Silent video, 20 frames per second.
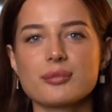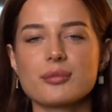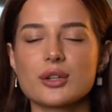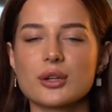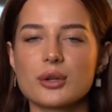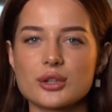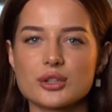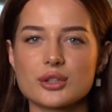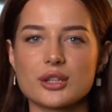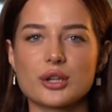
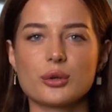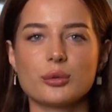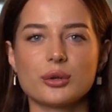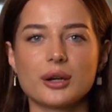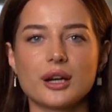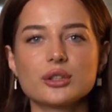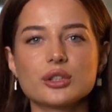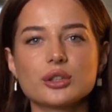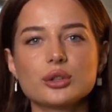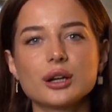There are two
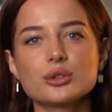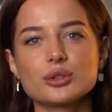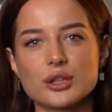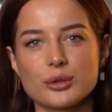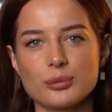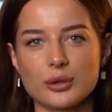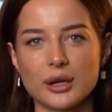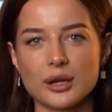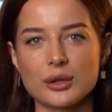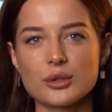main types
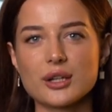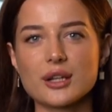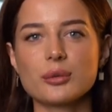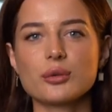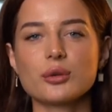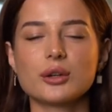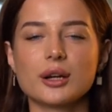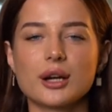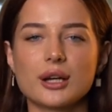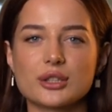of
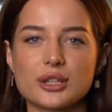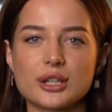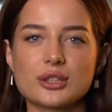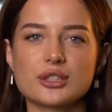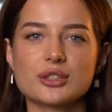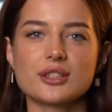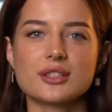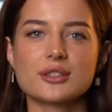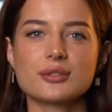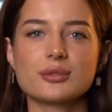relative
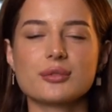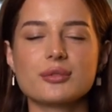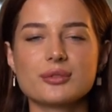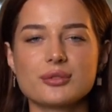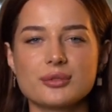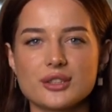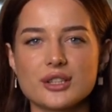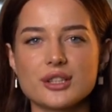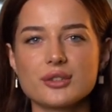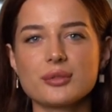clauses:
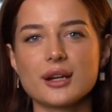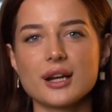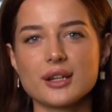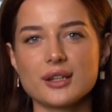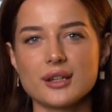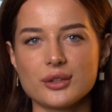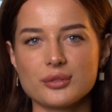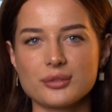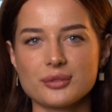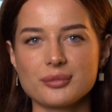
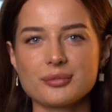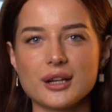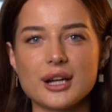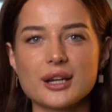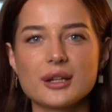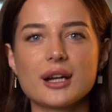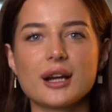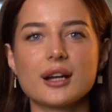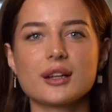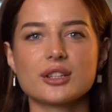defining
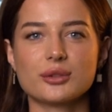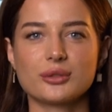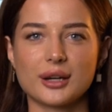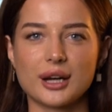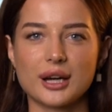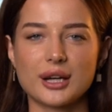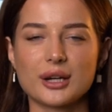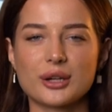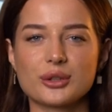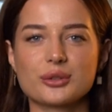and
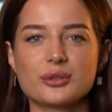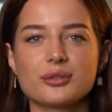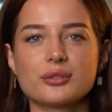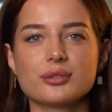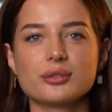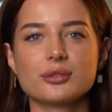non-defining.